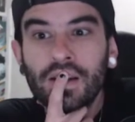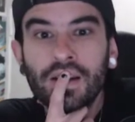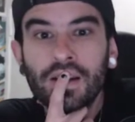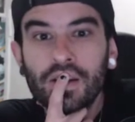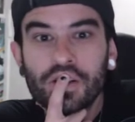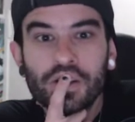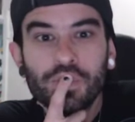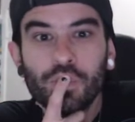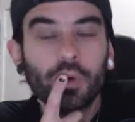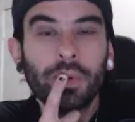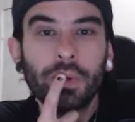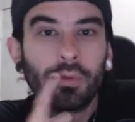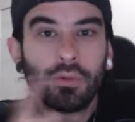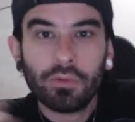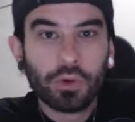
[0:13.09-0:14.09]
just more
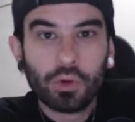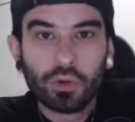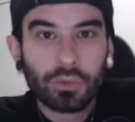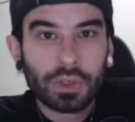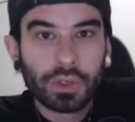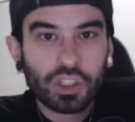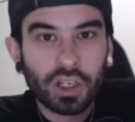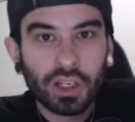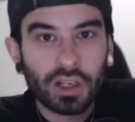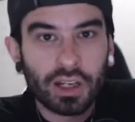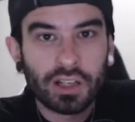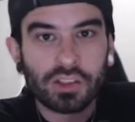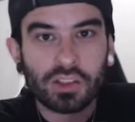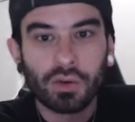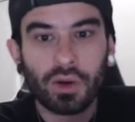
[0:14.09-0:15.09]
people viewing my shit,
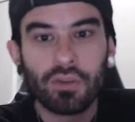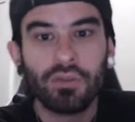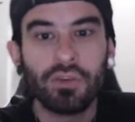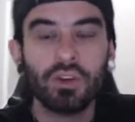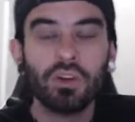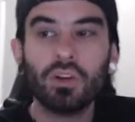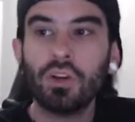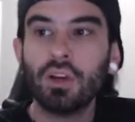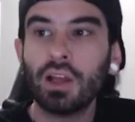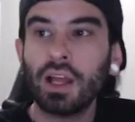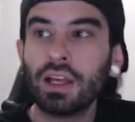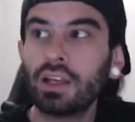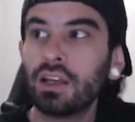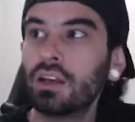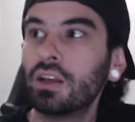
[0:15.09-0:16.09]
and so I feel
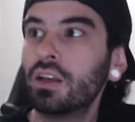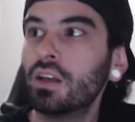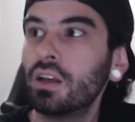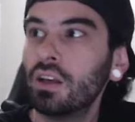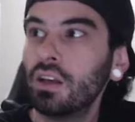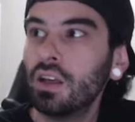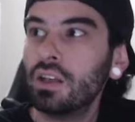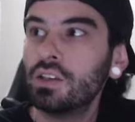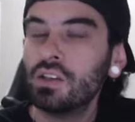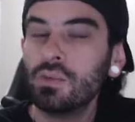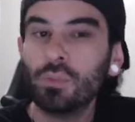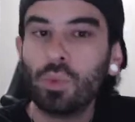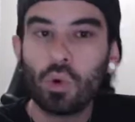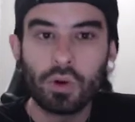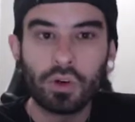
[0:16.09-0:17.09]
like it's
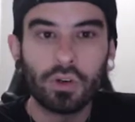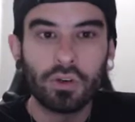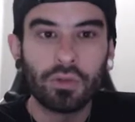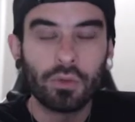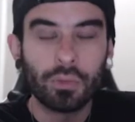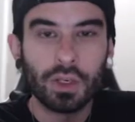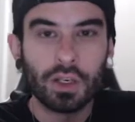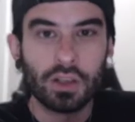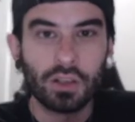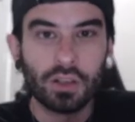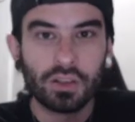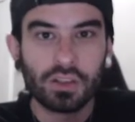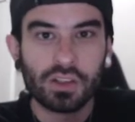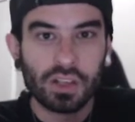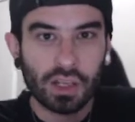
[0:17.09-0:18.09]
important for me
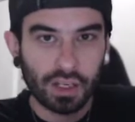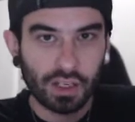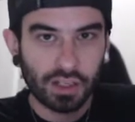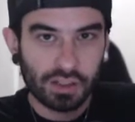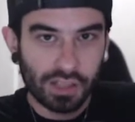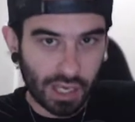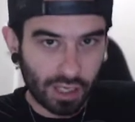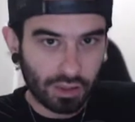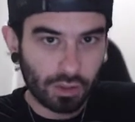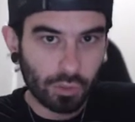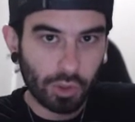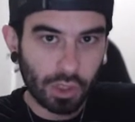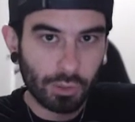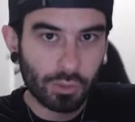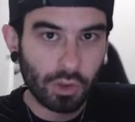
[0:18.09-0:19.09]
to say exactly
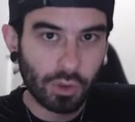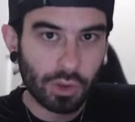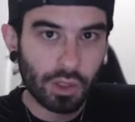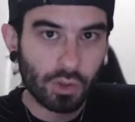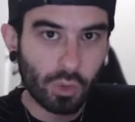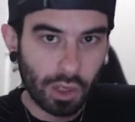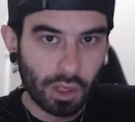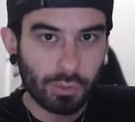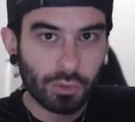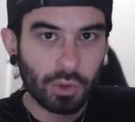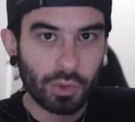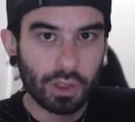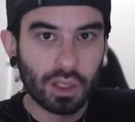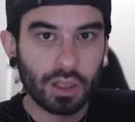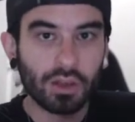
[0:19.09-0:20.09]
what I'm doing and why I'm
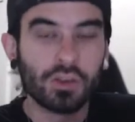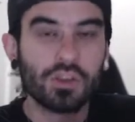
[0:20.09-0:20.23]
doing it,